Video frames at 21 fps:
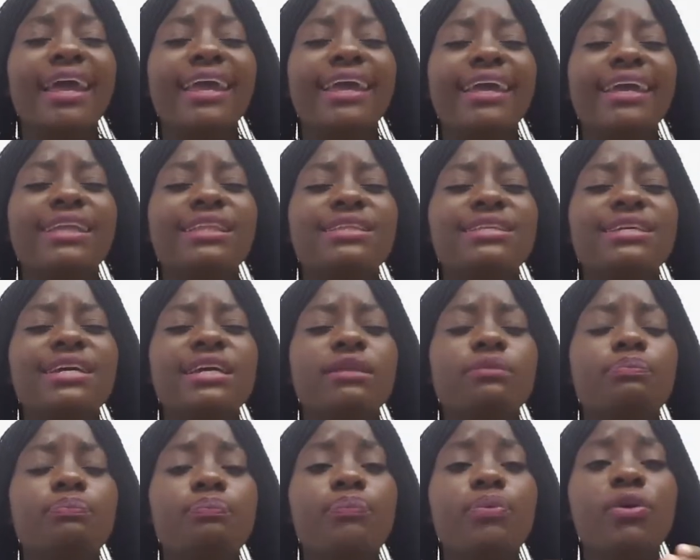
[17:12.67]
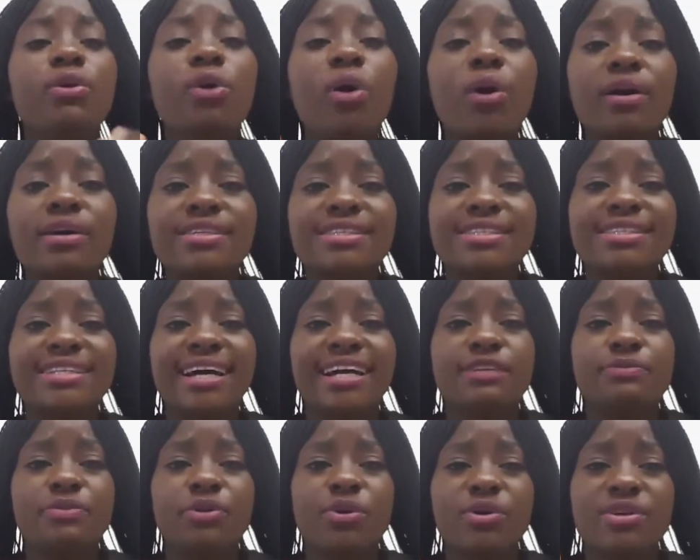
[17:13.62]
It blocks
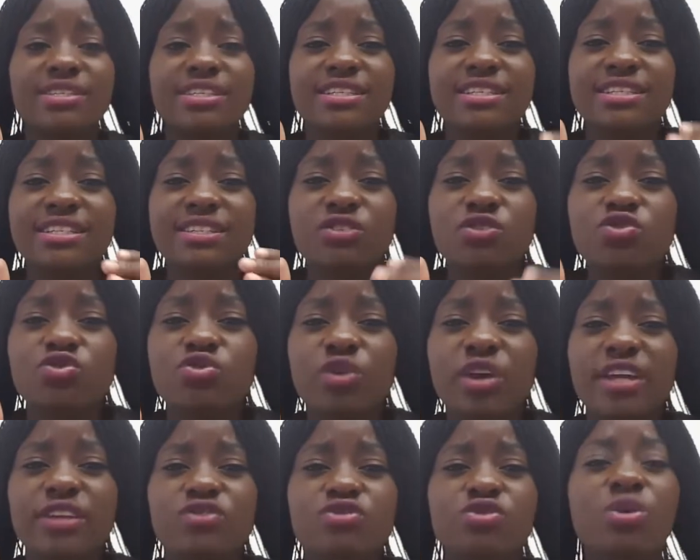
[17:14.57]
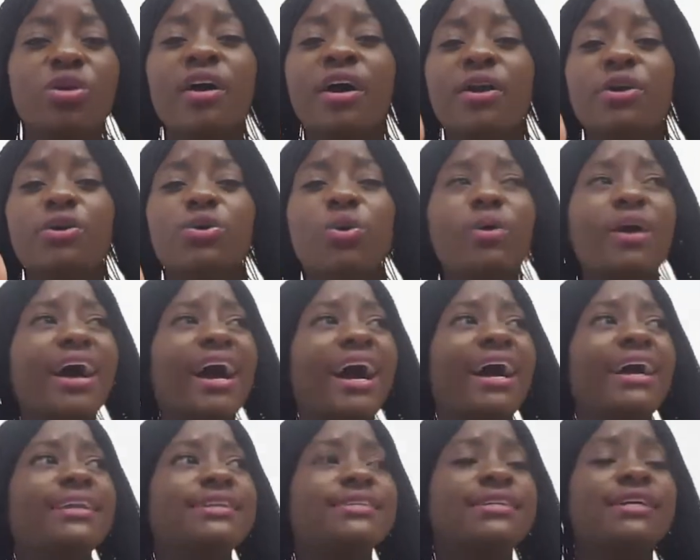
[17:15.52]
that because it destroyed you. You
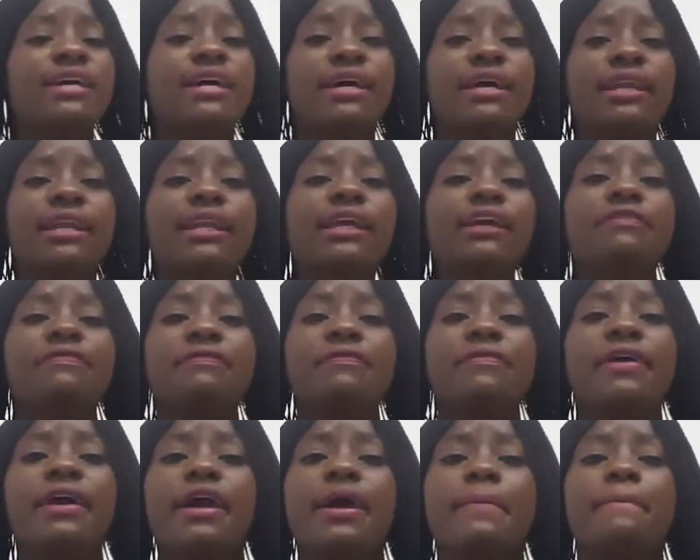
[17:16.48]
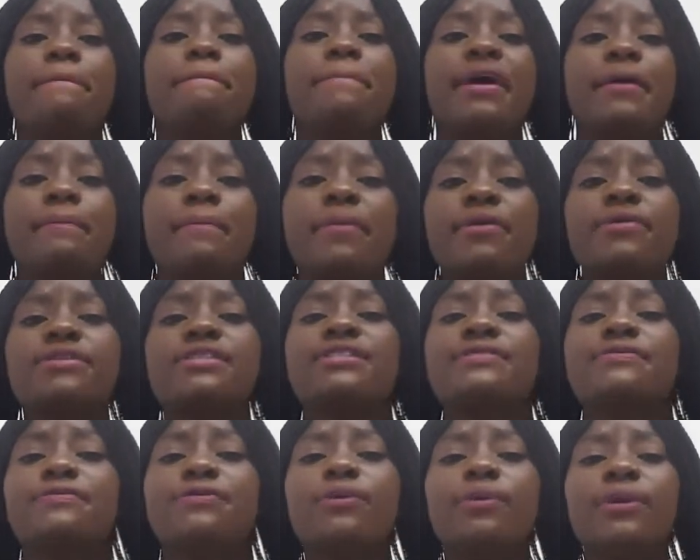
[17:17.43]
can't live a
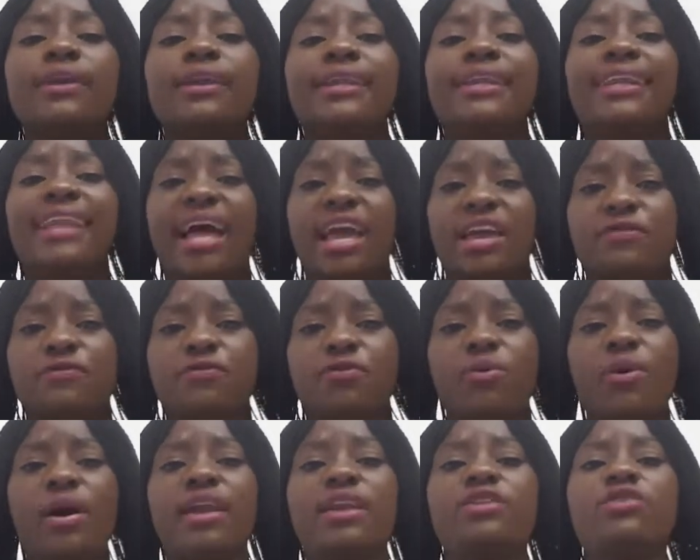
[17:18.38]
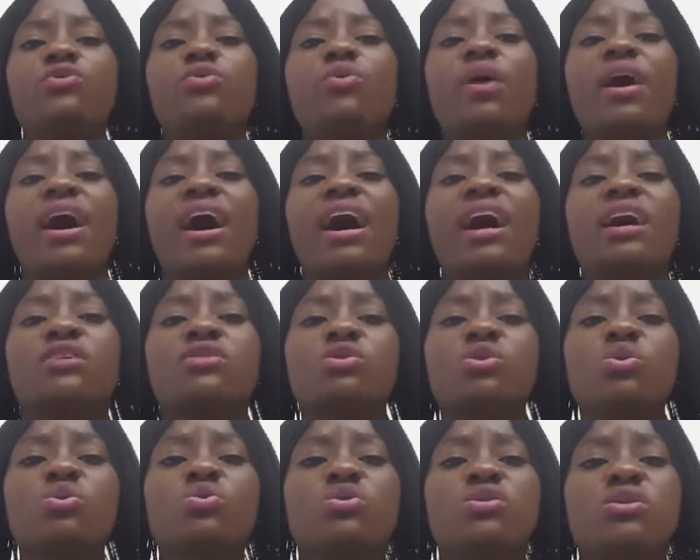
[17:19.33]
purposeful life while you are
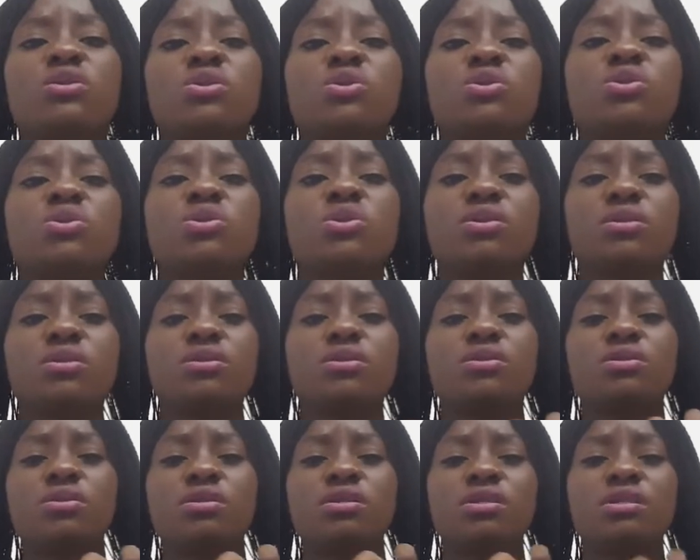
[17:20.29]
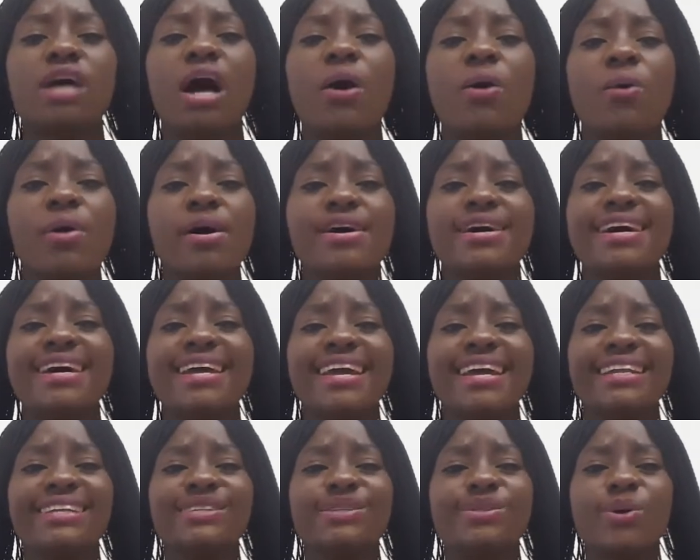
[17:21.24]
so sour
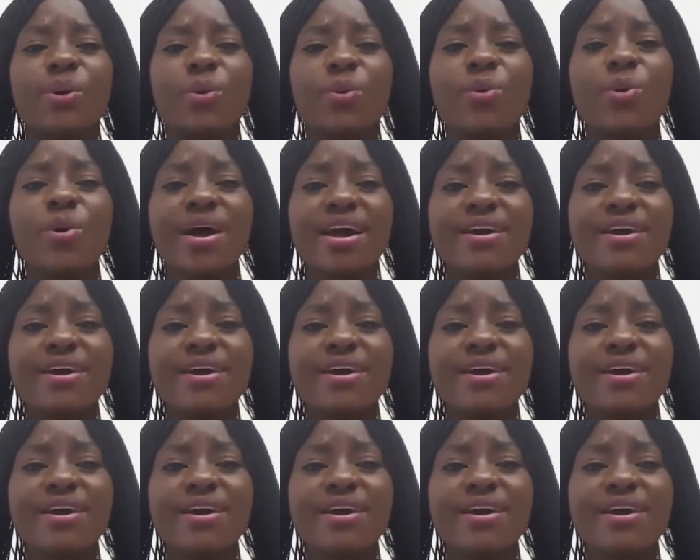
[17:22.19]
and so